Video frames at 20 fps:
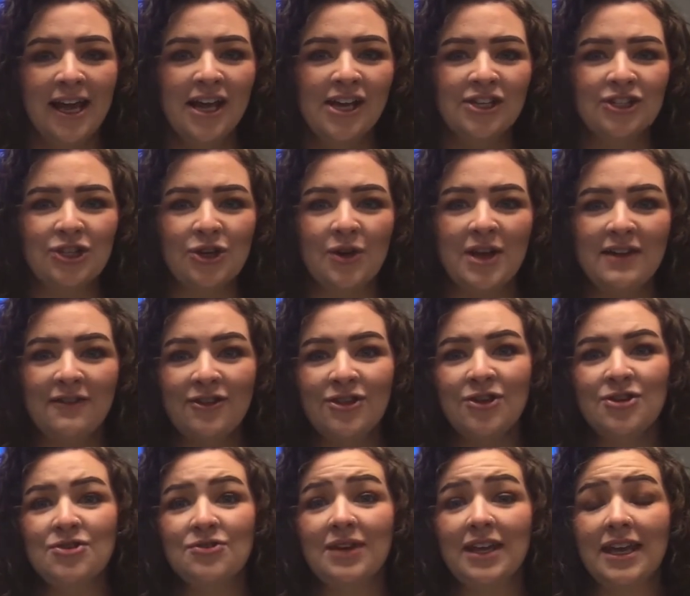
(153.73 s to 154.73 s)
So even though
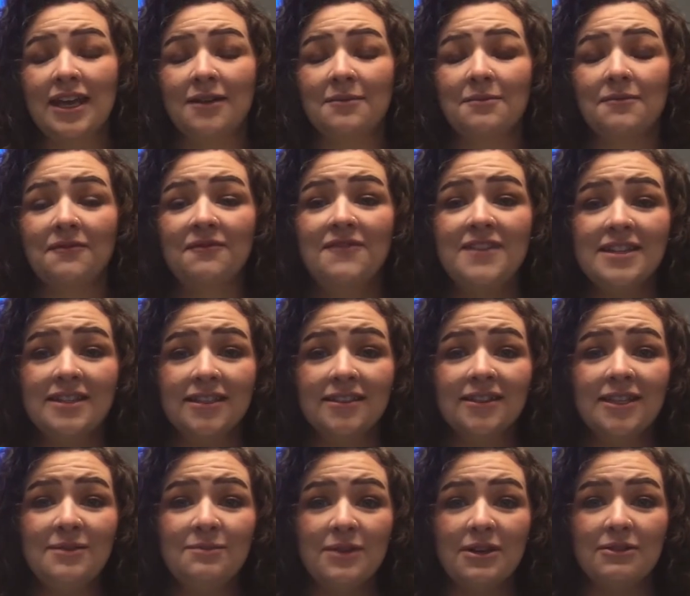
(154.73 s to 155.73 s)
you can't
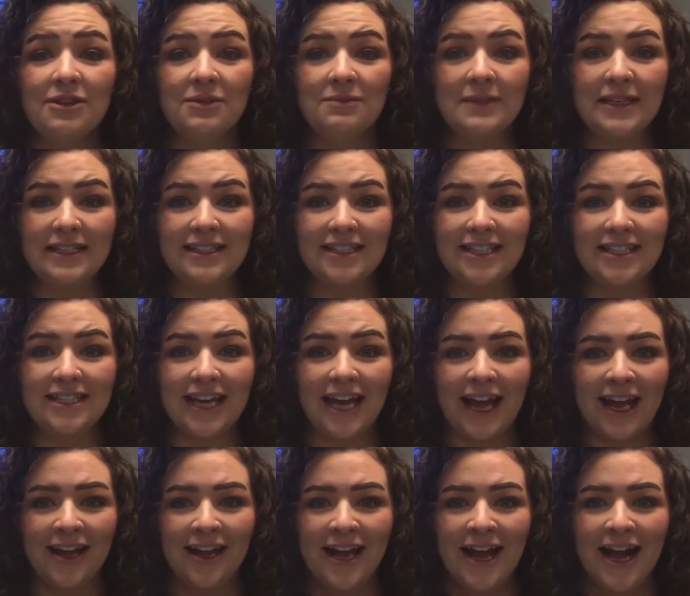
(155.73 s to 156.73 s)
physically be with me
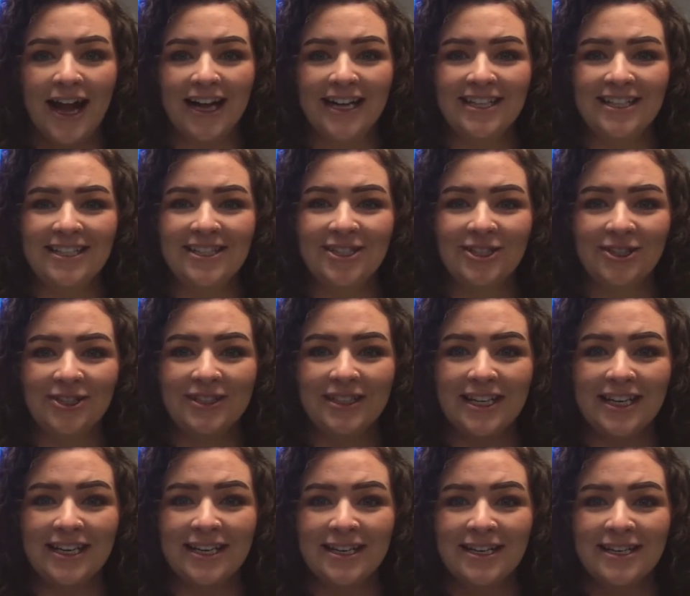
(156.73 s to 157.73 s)
today, I still
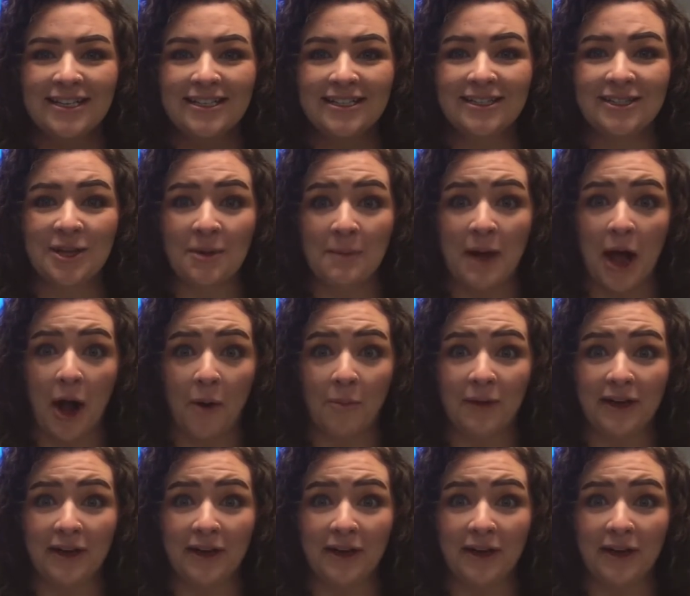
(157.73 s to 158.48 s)
need some help.